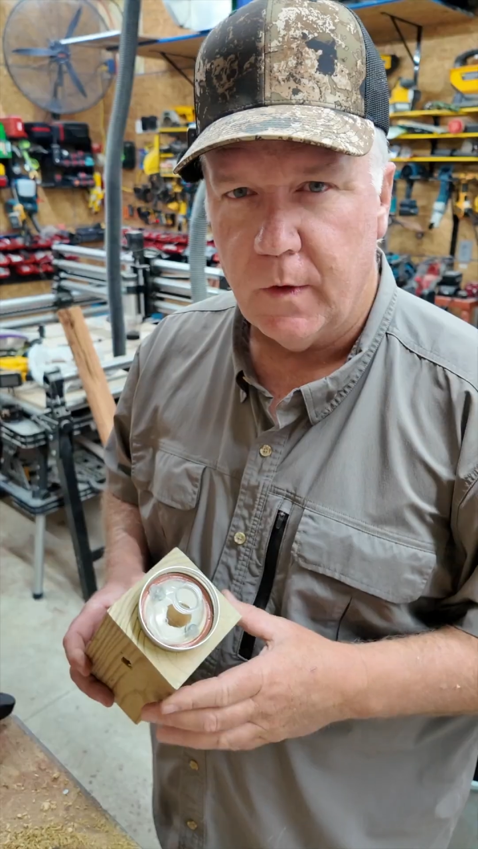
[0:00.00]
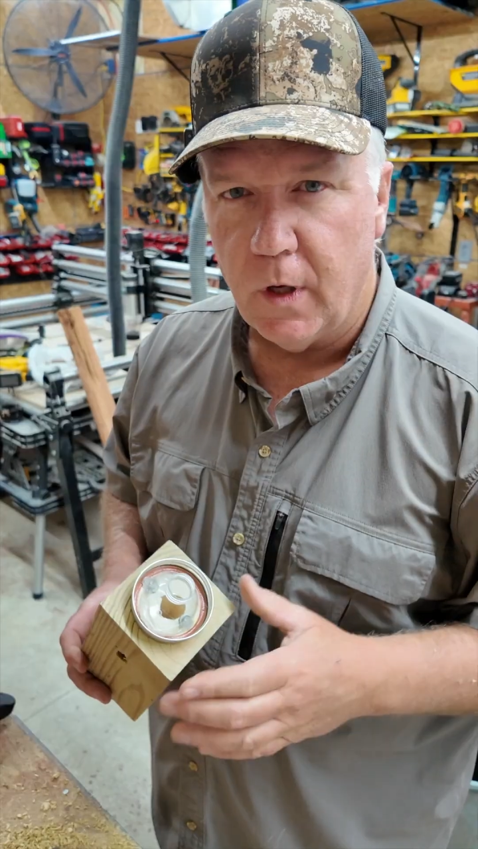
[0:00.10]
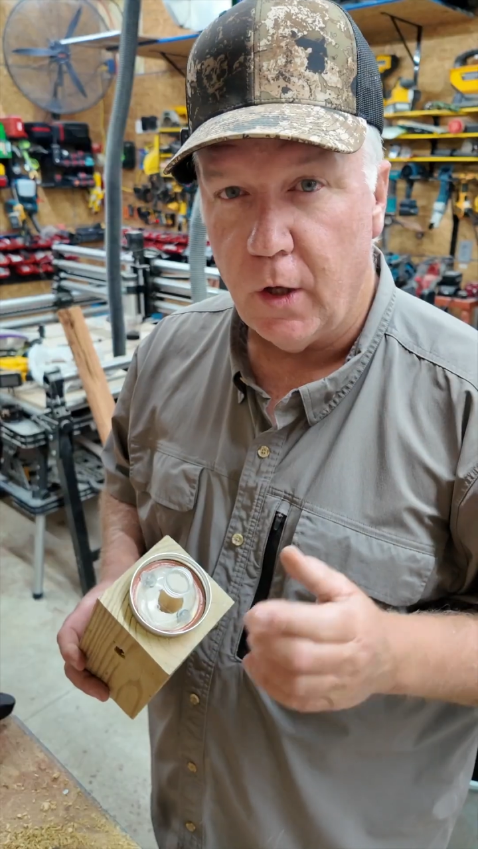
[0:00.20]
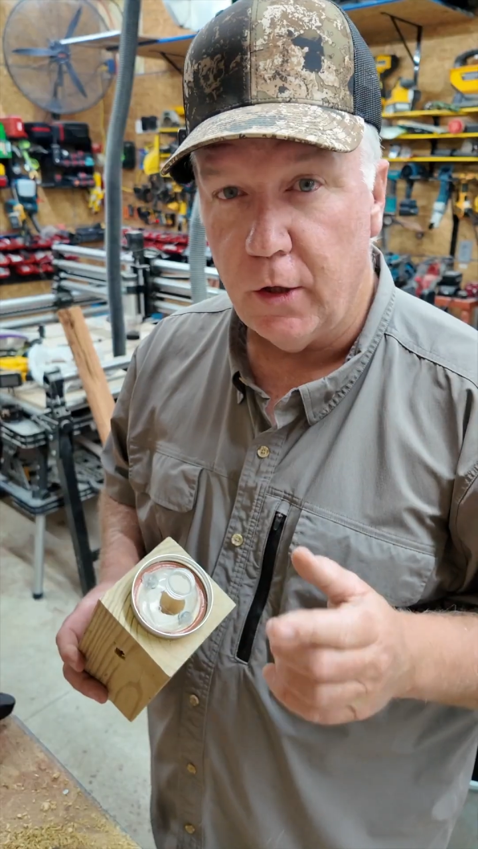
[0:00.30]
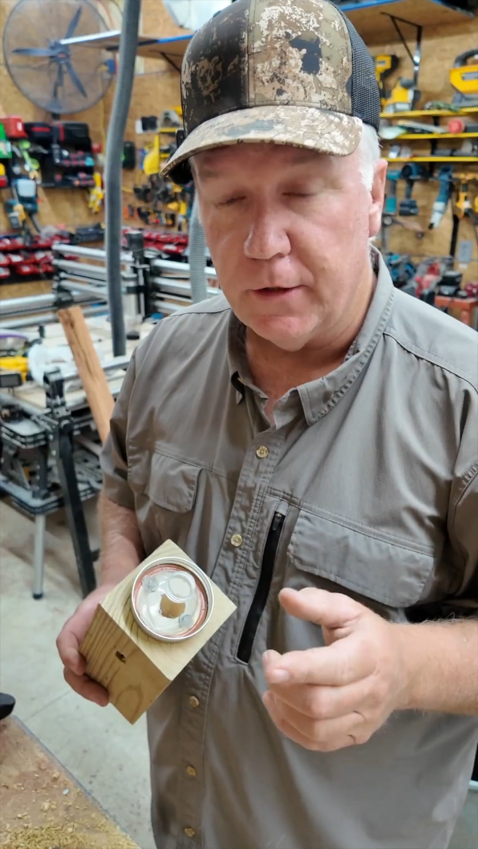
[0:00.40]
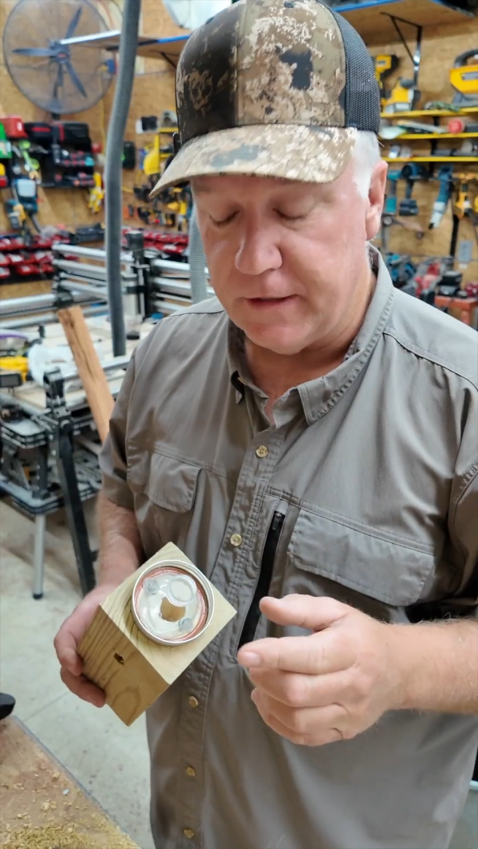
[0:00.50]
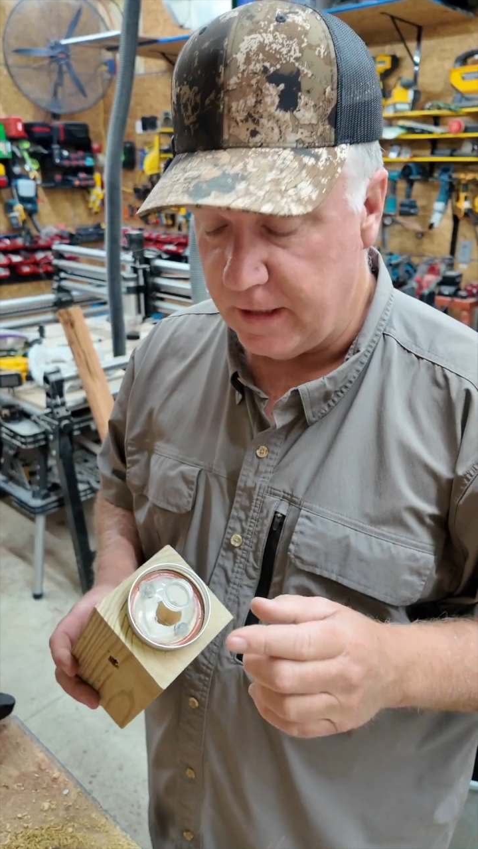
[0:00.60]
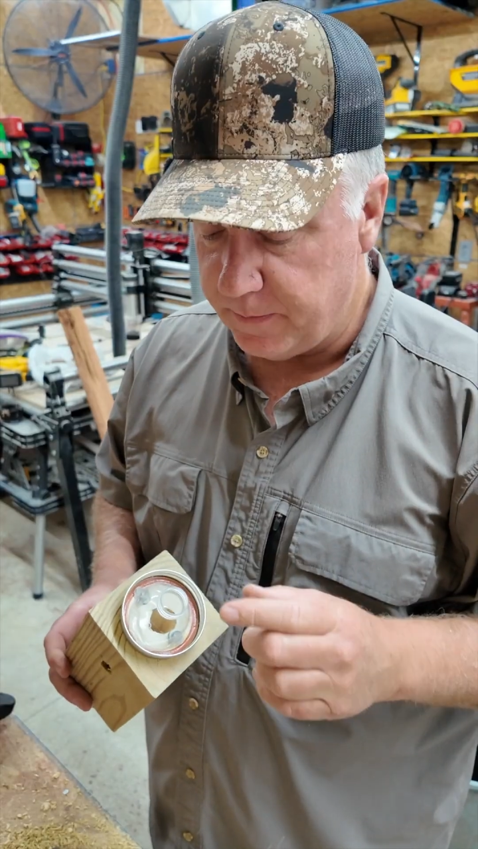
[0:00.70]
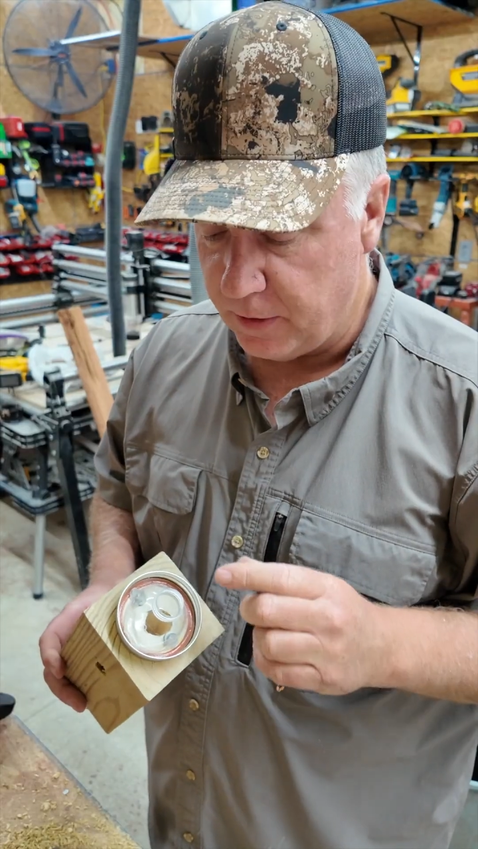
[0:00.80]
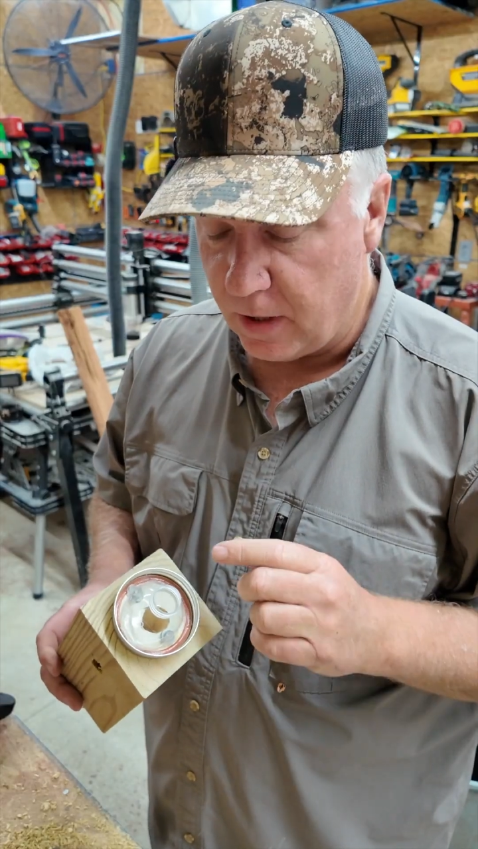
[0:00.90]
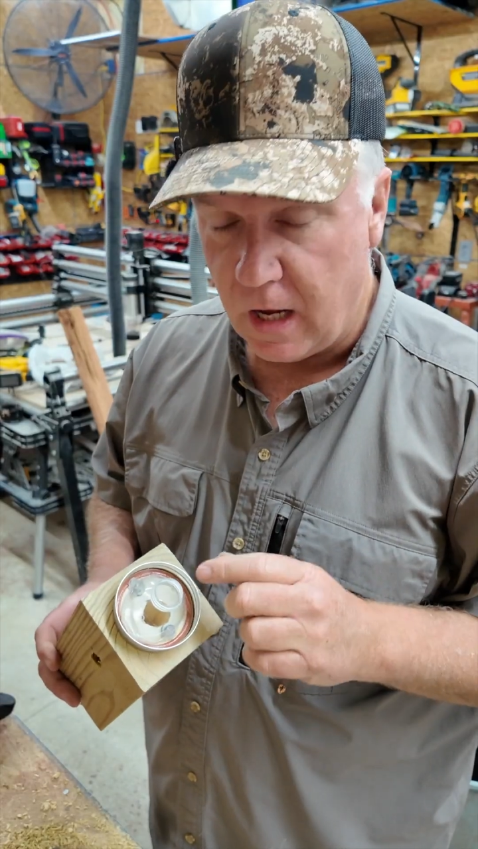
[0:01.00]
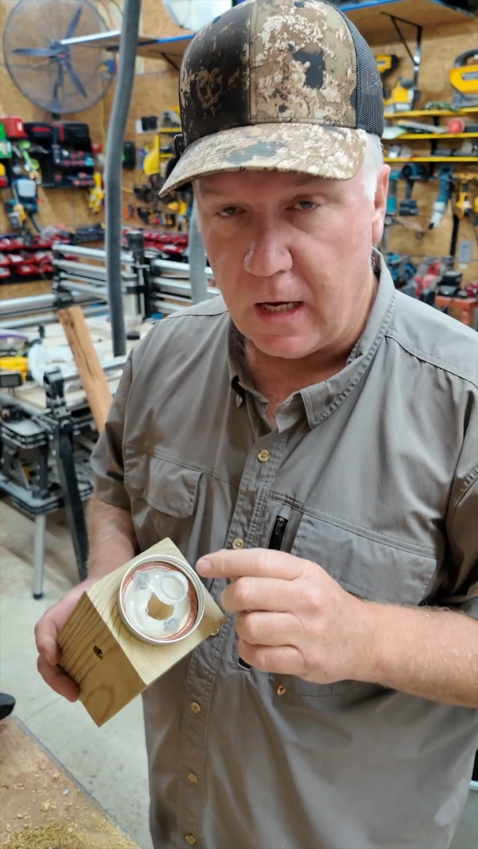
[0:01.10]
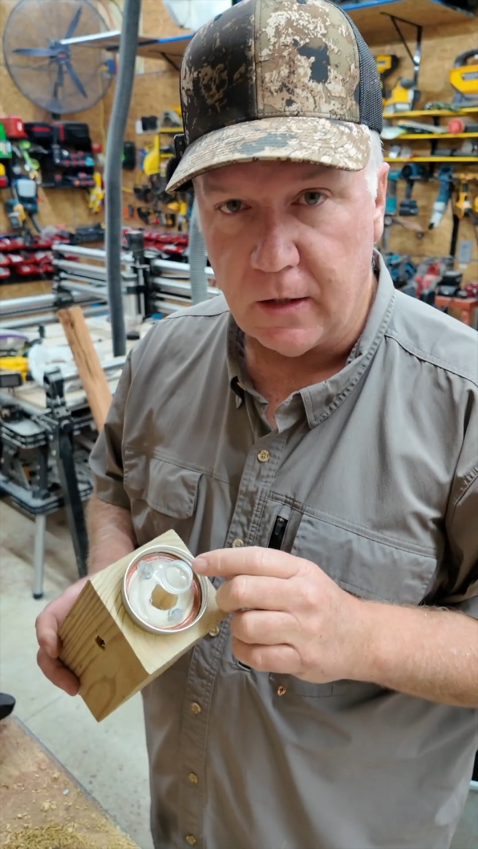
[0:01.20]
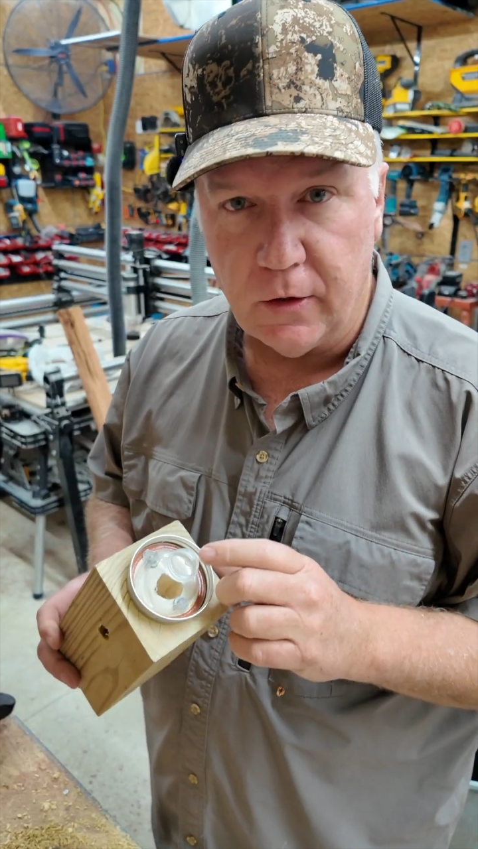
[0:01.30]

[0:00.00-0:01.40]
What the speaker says: A little tip, your hot